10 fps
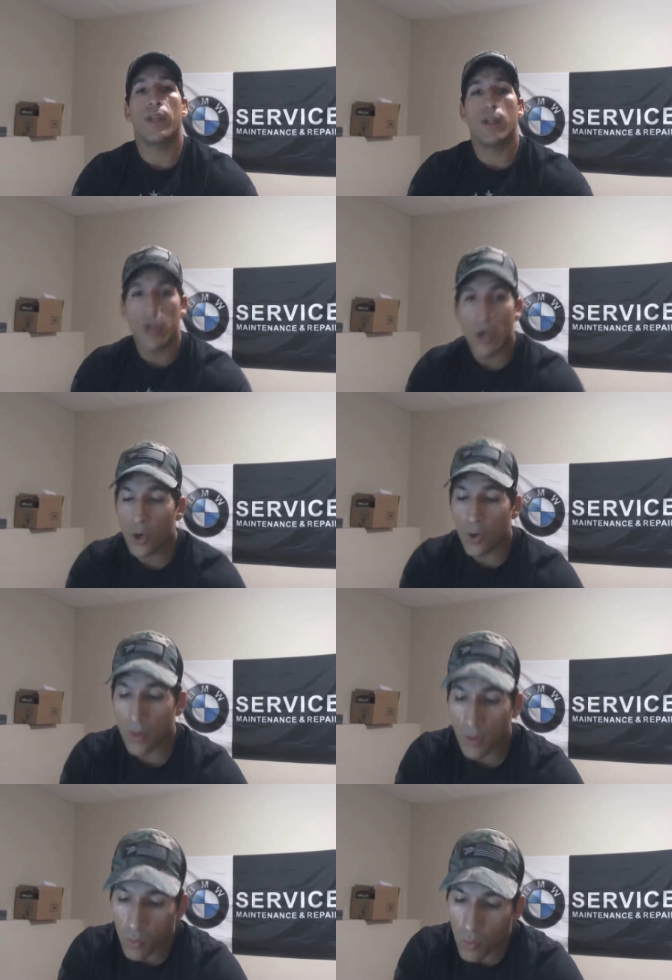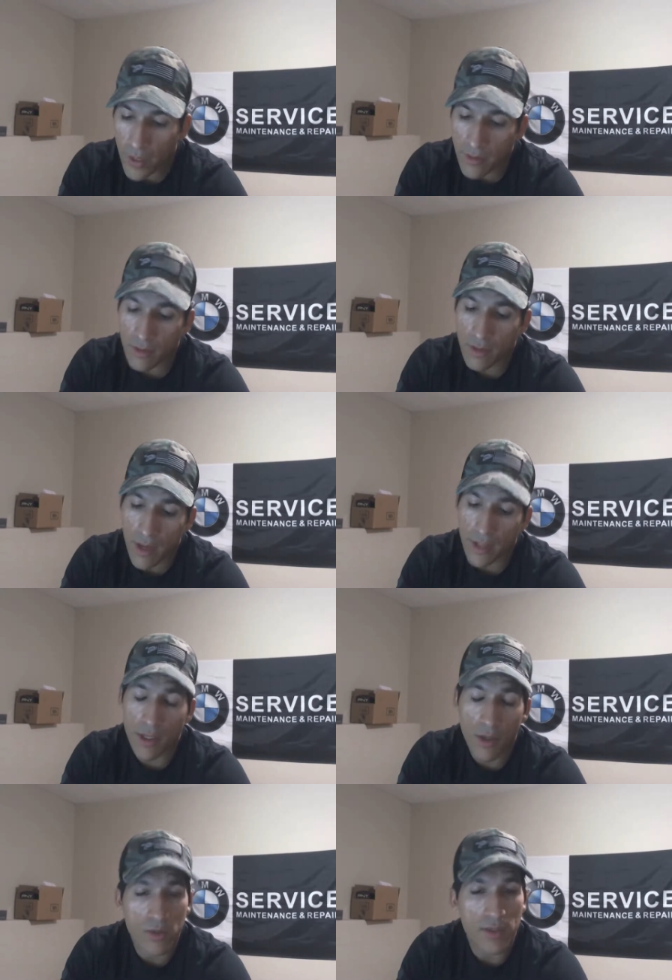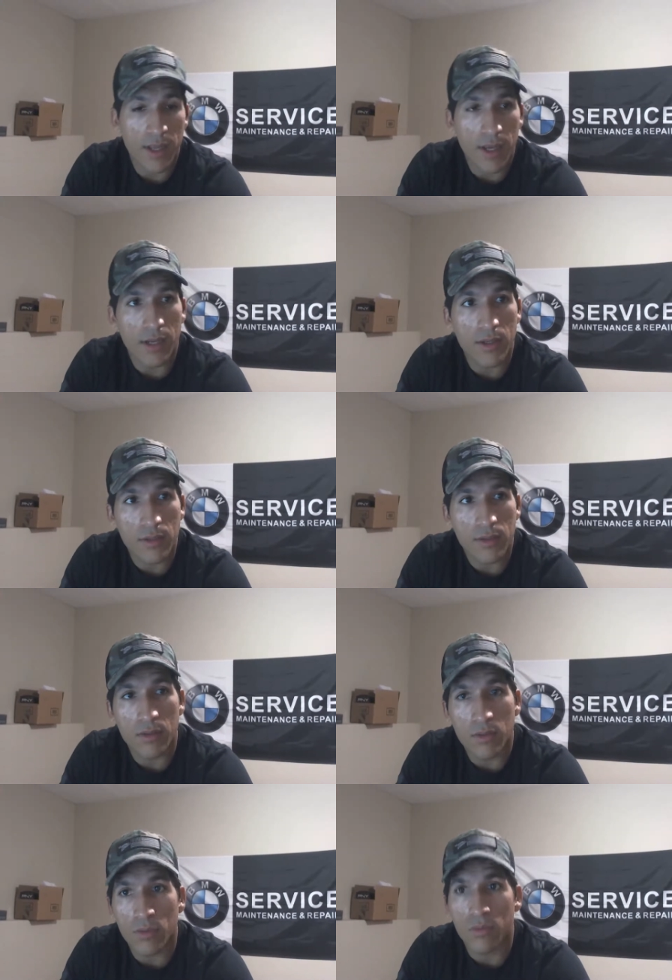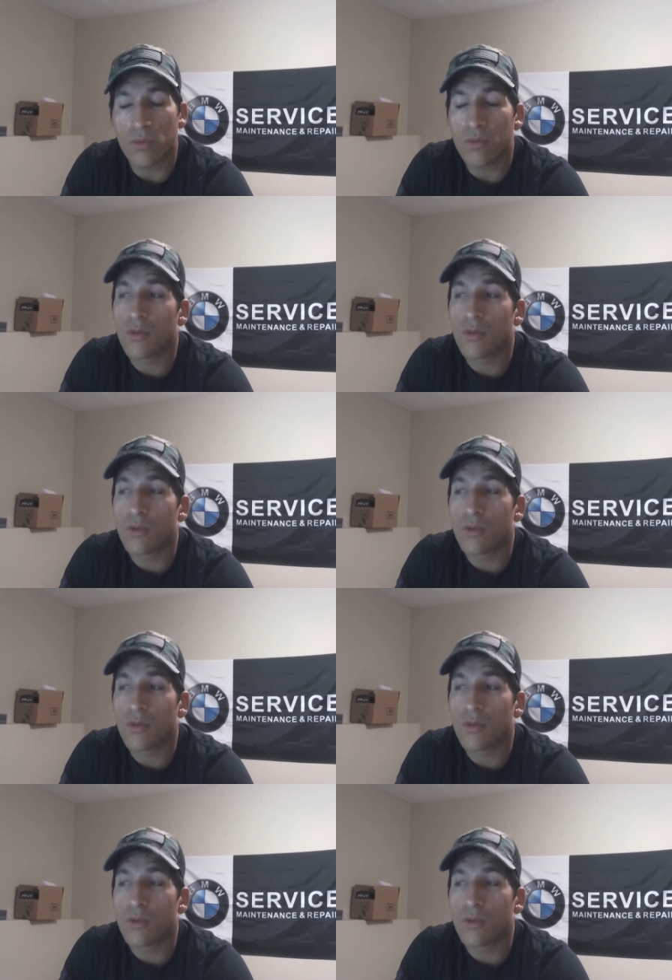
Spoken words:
to diagnose that is to